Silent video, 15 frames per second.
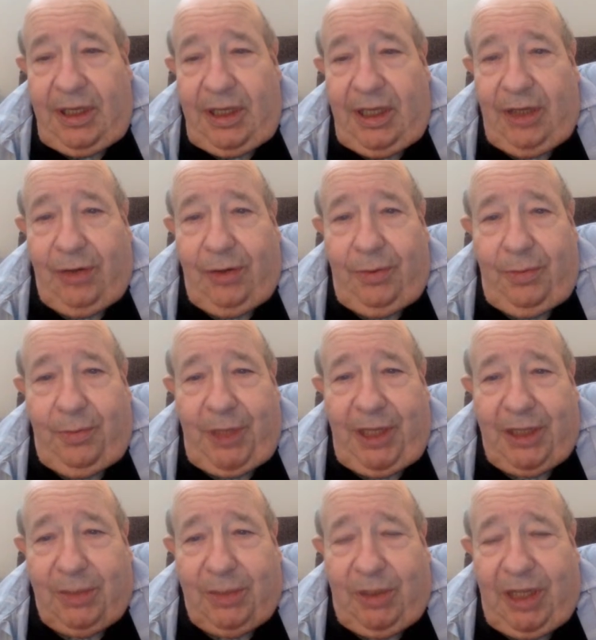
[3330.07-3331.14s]
he could be,
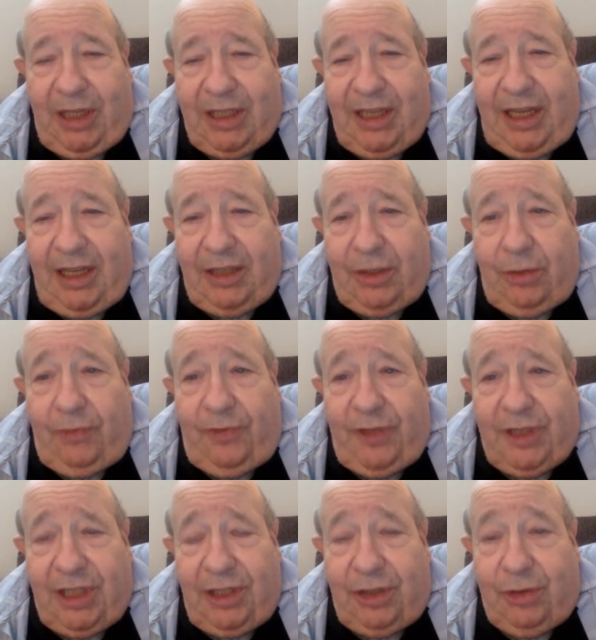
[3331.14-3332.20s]
as what they say, a
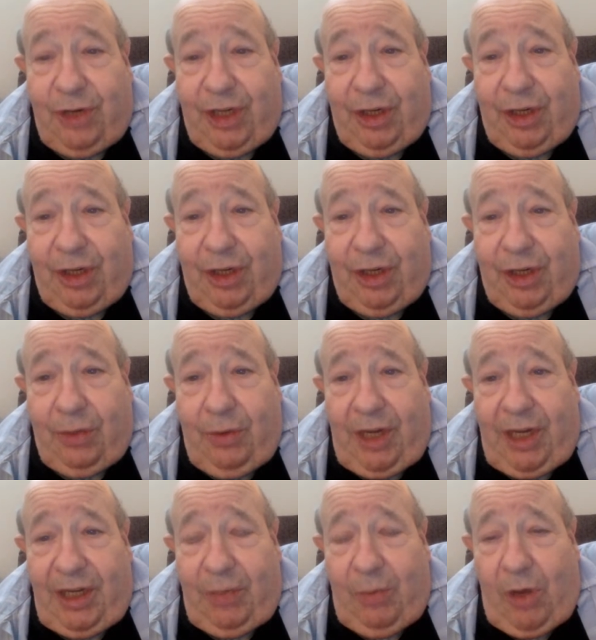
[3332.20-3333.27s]
two-fisted drinker
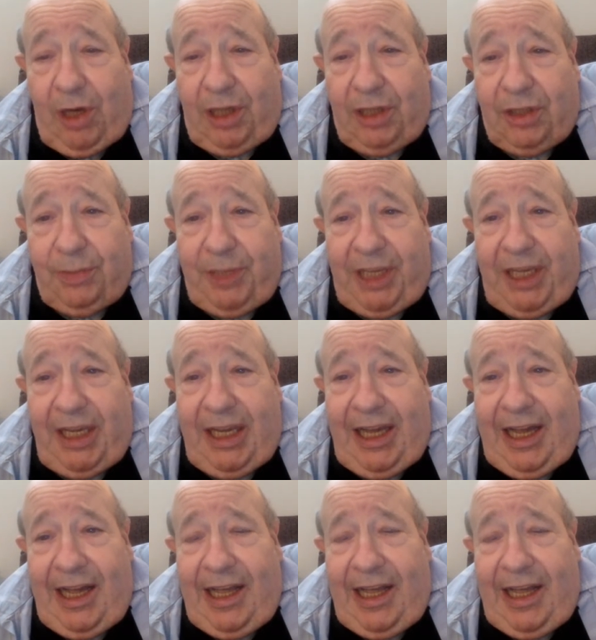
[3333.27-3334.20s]
when he wanted to be,